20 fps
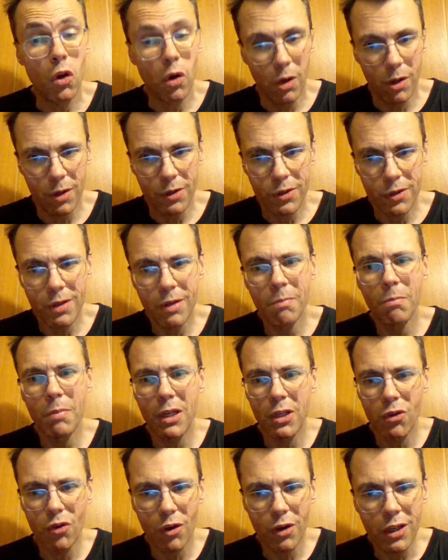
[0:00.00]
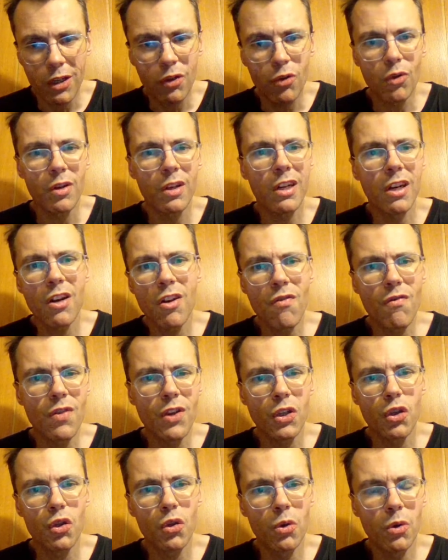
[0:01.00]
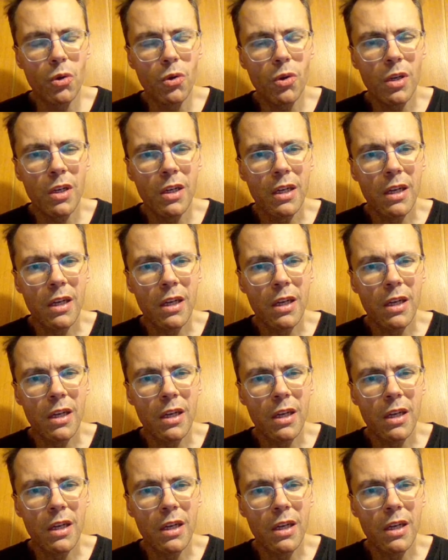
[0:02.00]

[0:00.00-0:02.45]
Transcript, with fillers: lost them by talking to an individual.